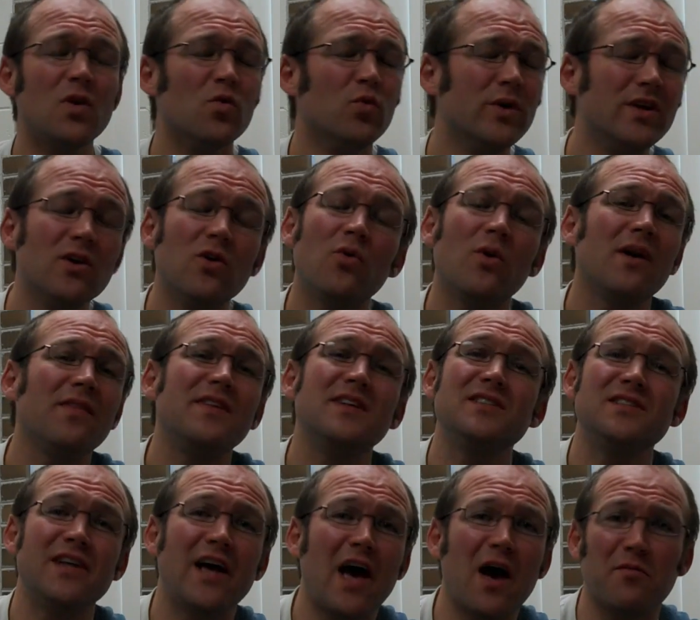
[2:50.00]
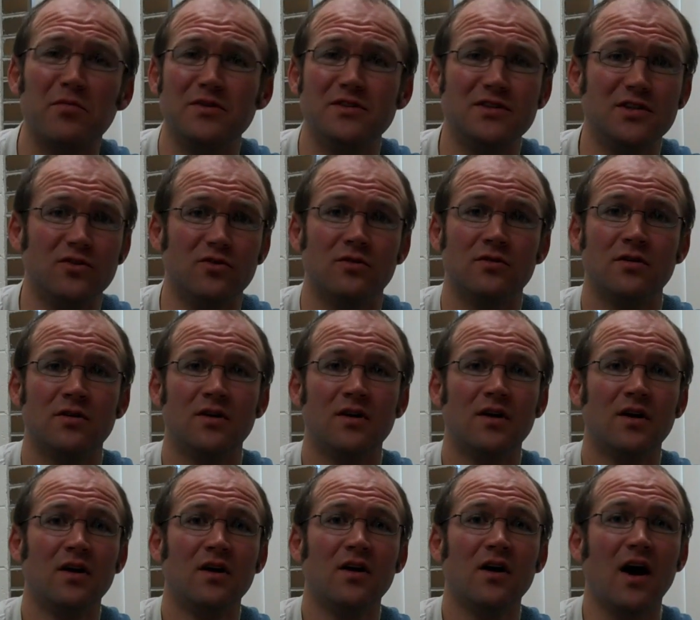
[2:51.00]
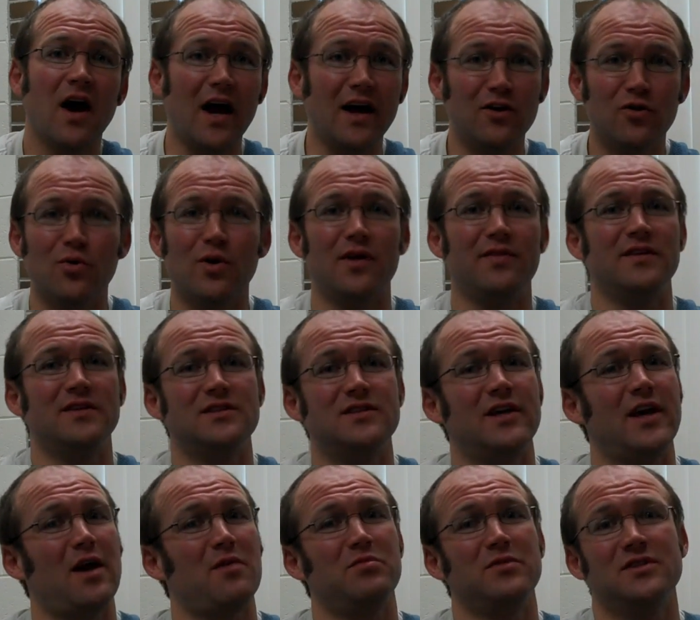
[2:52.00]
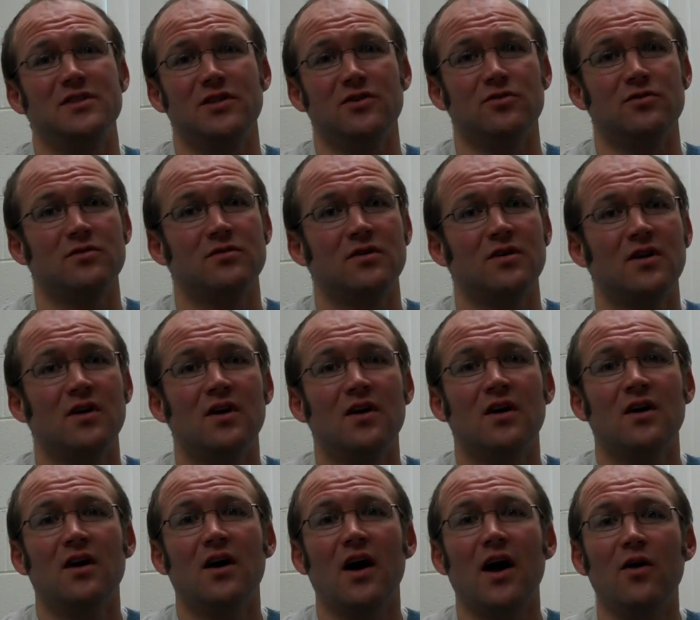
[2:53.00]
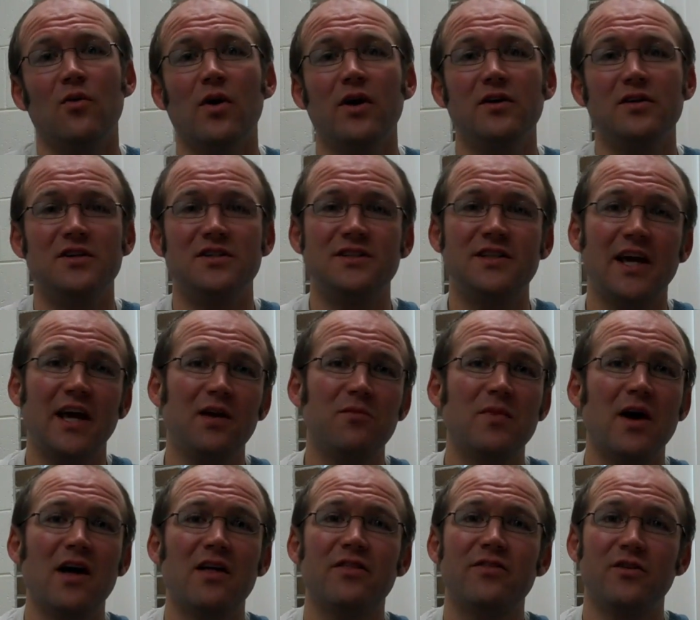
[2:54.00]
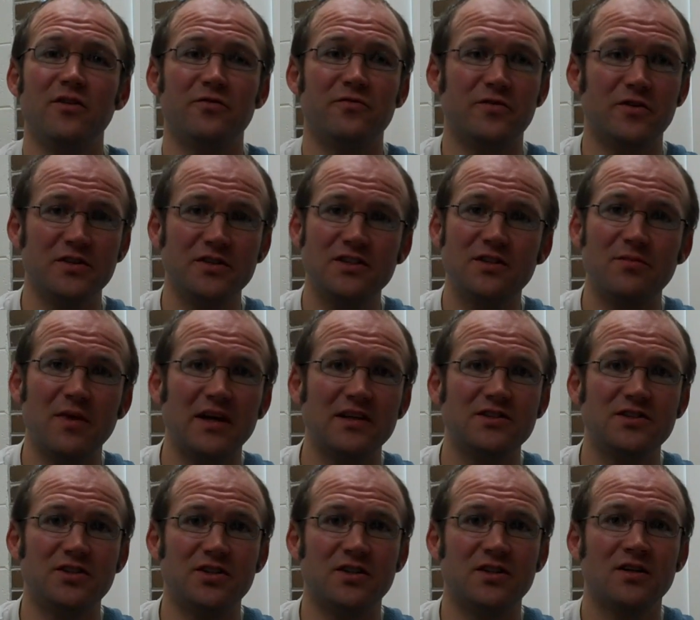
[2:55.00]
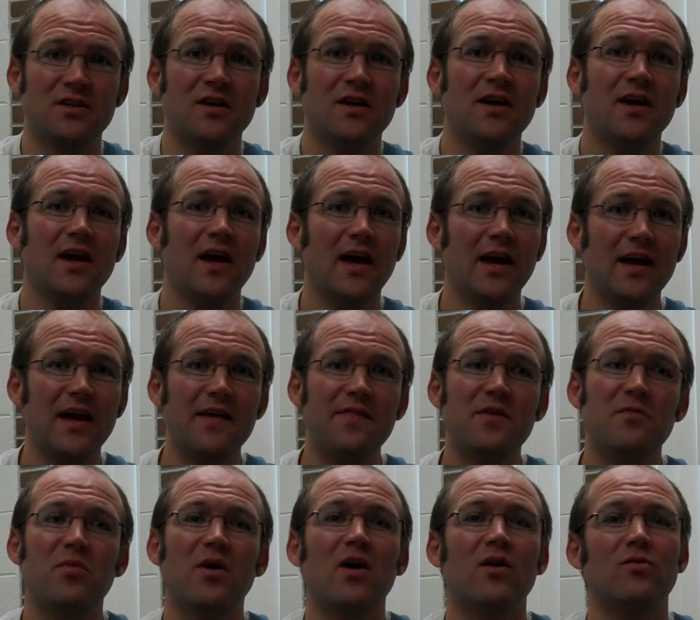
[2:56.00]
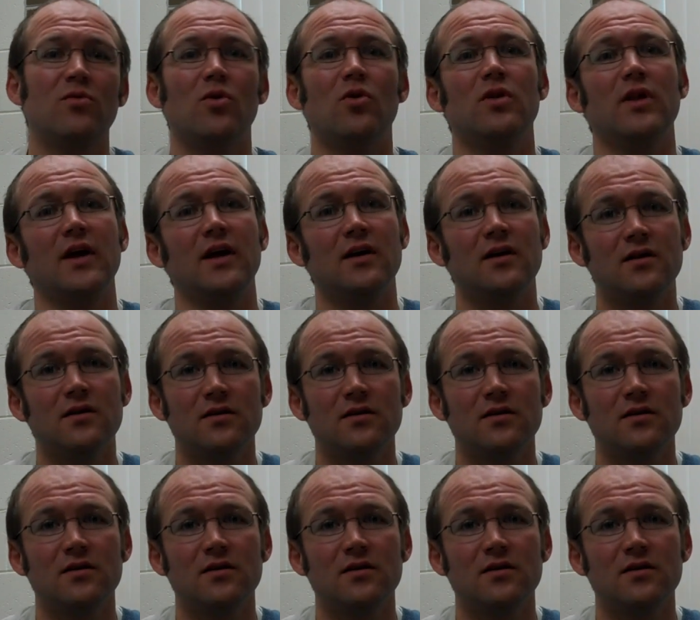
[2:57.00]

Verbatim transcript: We don't want this to happen to you. I don't want this to happen to you. I want you to take math your first semester and get the ball rolling.